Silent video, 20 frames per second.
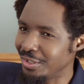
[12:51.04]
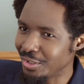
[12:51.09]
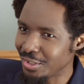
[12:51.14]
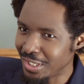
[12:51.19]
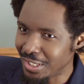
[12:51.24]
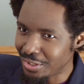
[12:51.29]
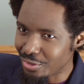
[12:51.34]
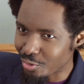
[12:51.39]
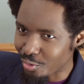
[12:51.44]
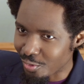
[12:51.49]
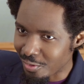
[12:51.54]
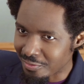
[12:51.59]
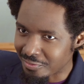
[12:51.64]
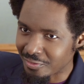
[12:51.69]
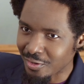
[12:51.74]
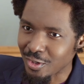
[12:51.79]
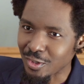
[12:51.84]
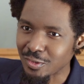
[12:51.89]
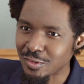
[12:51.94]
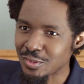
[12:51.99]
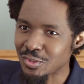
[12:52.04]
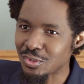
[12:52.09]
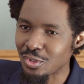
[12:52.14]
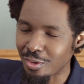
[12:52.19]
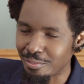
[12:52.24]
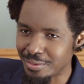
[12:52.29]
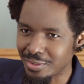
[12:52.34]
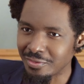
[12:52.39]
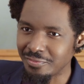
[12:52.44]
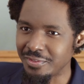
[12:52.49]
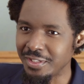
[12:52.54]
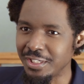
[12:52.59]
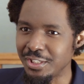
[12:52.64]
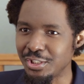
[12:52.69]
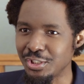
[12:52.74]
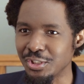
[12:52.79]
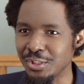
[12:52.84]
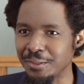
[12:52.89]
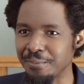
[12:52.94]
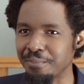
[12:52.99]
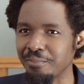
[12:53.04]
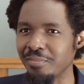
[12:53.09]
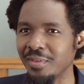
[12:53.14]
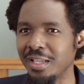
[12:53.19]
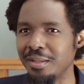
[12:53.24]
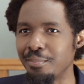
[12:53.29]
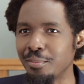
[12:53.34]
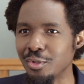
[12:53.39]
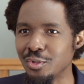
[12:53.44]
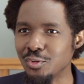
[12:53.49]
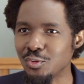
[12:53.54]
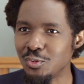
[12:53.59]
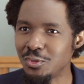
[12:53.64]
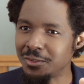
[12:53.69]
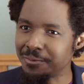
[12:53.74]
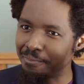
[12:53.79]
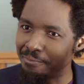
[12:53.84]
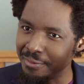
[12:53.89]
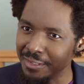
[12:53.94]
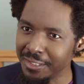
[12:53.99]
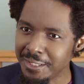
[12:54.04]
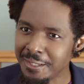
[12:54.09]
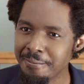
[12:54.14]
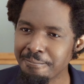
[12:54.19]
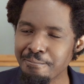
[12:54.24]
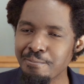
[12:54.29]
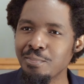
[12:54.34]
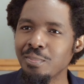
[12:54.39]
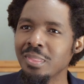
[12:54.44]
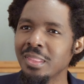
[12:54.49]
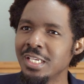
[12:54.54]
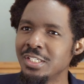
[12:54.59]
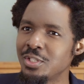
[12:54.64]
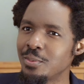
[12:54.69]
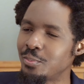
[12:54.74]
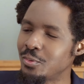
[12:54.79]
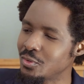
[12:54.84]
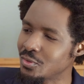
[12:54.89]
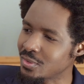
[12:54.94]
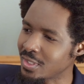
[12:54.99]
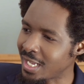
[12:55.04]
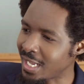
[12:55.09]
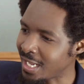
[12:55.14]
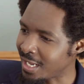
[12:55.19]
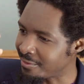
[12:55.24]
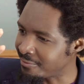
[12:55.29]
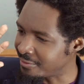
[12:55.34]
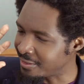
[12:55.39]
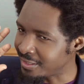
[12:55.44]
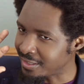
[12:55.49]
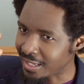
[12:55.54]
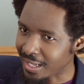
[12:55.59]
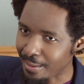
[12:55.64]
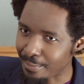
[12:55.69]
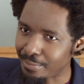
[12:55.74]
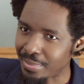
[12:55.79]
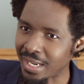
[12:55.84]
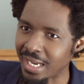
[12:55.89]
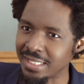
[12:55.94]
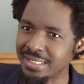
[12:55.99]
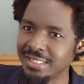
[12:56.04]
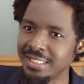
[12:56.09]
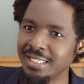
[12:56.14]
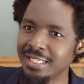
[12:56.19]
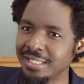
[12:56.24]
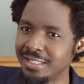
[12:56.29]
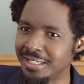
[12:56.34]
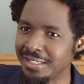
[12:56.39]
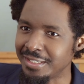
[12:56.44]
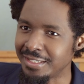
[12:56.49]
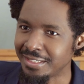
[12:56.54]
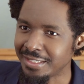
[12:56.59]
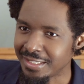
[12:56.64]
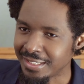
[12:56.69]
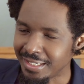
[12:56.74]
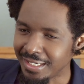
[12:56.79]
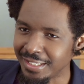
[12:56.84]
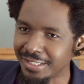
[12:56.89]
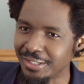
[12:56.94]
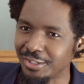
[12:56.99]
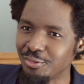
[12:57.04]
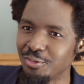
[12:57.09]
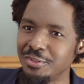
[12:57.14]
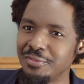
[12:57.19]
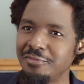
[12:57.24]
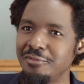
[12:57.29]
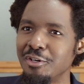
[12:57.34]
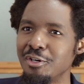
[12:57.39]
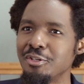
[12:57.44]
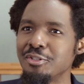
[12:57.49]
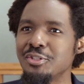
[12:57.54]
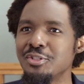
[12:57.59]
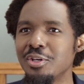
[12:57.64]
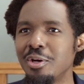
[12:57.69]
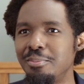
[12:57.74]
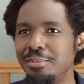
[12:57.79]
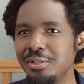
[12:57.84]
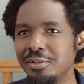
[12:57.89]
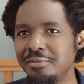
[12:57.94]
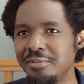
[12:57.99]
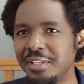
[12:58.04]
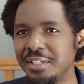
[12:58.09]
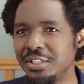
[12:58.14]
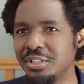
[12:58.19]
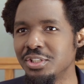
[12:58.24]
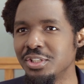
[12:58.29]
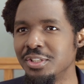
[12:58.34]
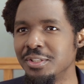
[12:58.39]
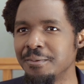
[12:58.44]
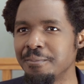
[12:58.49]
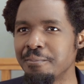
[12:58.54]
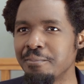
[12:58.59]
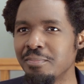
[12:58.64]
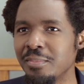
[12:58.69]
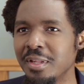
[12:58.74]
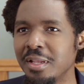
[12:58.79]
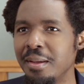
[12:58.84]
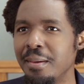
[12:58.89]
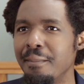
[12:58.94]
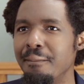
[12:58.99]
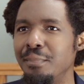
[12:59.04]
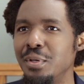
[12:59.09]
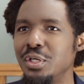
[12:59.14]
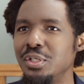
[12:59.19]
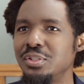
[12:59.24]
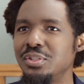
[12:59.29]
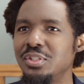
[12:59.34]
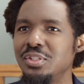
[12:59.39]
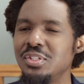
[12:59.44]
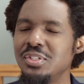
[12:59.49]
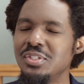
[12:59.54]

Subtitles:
in the reverse observation. A person who is B supposed to have a particular in the reverse observation. But